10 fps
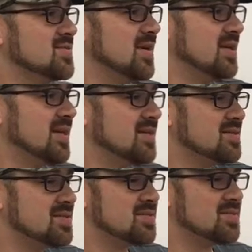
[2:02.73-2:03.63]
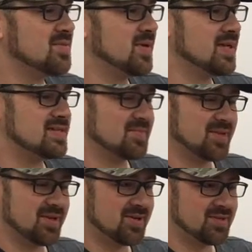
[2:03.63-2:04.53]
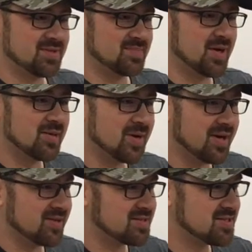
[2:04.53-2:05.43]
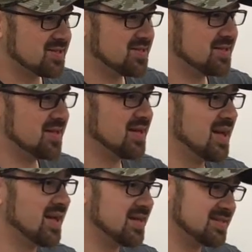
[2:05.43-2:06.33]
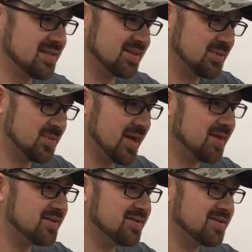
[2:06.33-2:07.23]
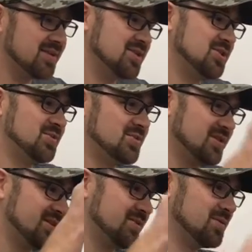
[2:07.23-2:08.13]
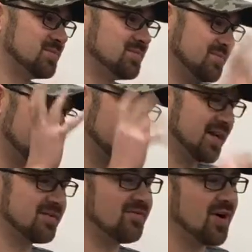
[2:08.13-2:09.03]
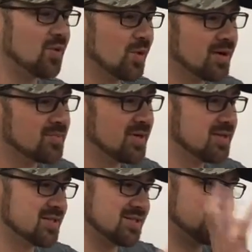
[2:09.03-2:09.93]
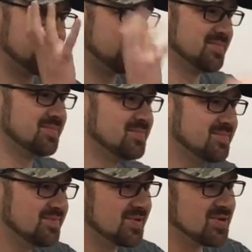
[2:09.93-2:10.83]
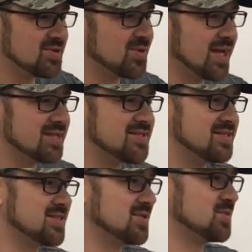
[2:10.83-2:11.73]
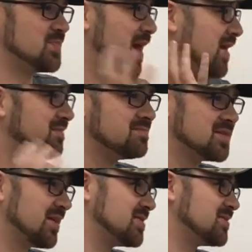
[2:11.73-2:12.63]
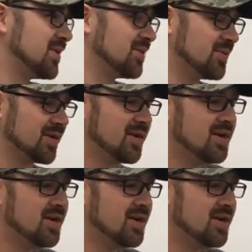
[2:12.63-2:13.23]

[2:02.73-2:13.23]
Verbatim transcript: well as we had something called bear bangers, and it's a little pen that shoots a little, like a firework, but it just, there's no lights, it just scares the bear away.